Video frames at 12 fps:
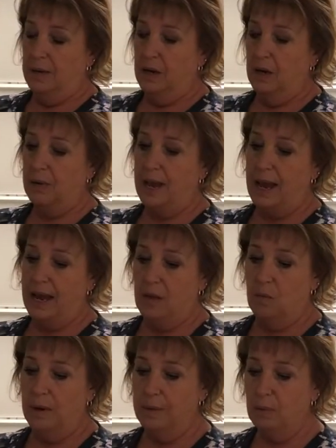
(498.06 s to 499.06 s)
Okay,
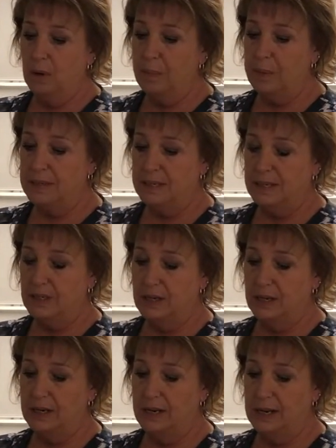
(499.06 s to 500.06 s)
one more
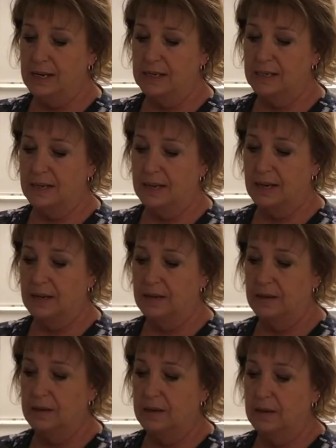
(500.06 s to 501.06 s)
position is the